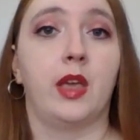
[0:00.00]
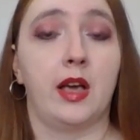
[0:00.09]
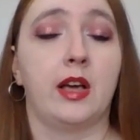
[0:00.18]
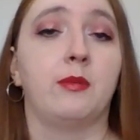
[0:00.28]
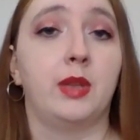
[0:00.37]

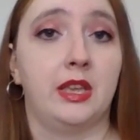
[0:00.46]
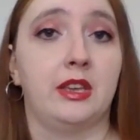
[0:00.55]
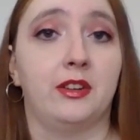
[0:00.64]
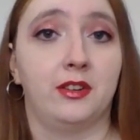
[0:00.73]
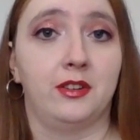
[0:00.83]
I'm
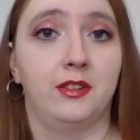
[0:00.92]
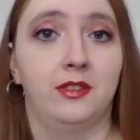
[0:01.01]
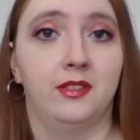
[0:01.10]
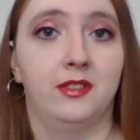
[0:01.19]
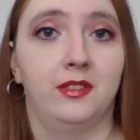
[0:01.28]
here.
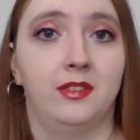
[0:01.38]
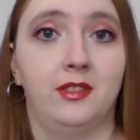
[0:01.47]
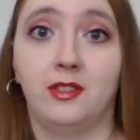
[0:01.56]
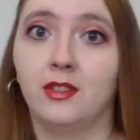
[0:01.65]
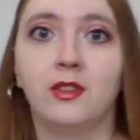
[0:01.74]

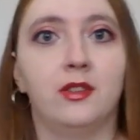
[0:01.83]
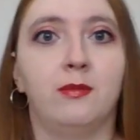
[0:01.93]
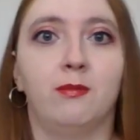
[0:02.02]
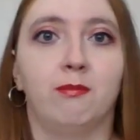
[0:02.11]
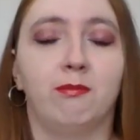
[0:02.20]

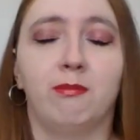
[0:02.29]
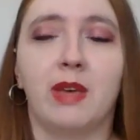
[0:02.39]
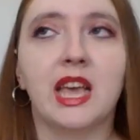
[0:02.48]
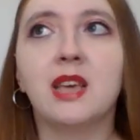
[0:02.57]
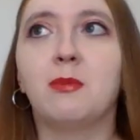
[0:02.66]

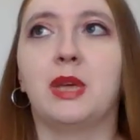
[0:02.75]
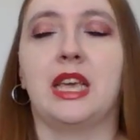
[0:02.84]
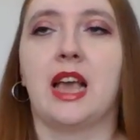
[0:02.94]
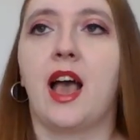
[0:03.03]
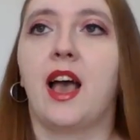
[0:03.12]

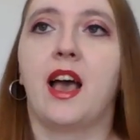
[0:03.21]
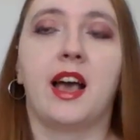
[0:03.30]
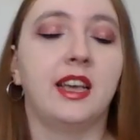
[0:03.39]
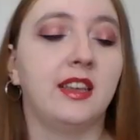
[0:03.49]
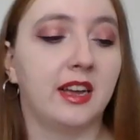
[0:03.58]
Maybe.
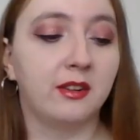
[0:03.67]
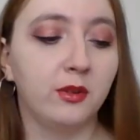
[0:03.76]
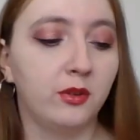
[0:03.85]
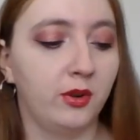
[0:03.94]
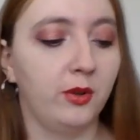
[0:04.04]
I
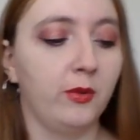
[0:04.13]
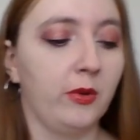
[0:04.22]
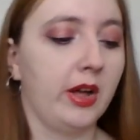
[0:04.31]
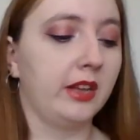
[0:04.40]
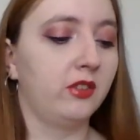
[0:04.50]
don't
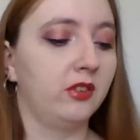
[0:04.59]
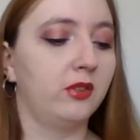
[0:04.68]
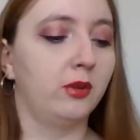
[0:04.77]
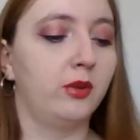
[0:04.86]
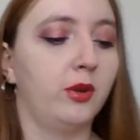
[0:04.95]
know. I
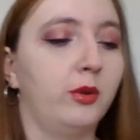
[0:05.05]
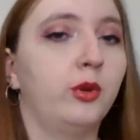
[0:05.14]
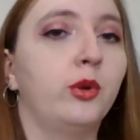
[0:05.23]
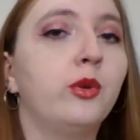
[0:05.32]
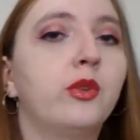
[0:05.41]
just don't know
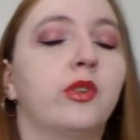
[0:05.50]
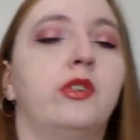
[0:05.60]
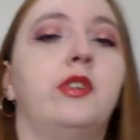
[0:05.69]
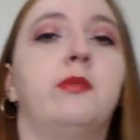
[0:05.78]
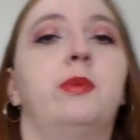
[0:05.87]
who
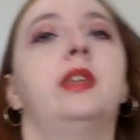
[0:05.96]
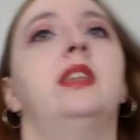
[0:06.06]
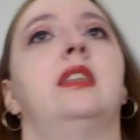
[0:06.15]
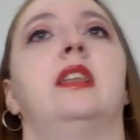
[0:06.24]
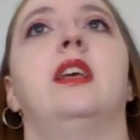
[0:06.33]
could have
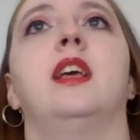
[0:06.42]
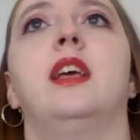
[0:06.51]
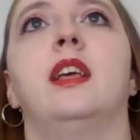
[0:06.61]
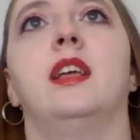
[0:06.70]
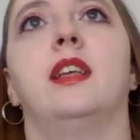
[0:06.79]
been.
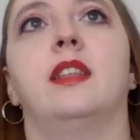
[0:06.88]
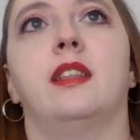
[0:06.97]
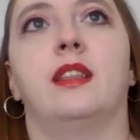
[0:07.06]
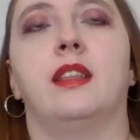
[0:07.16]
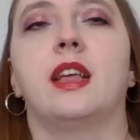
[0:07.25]

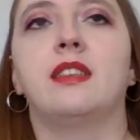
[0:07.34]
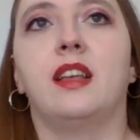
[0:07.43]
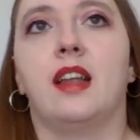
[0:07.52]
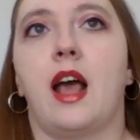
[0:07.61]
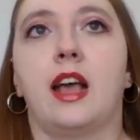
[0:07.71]
Like I
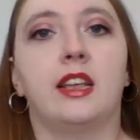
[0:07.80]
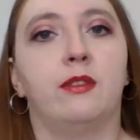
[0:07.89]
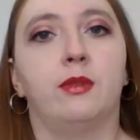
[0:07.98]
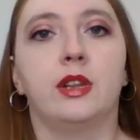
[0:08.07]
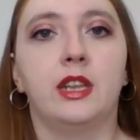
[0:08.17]
said,
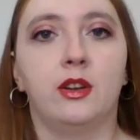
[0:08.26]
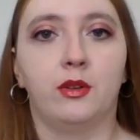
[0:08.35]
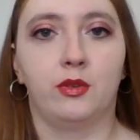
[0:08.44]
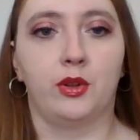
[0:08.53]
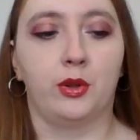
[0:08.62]
I really
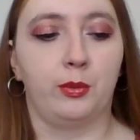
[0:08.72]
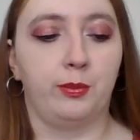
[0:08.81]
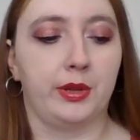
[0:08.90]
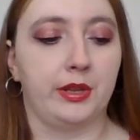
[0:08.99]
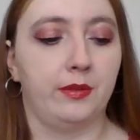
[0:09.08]
don't know,
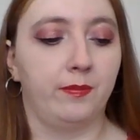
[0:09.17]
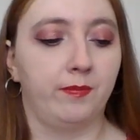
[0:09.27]
but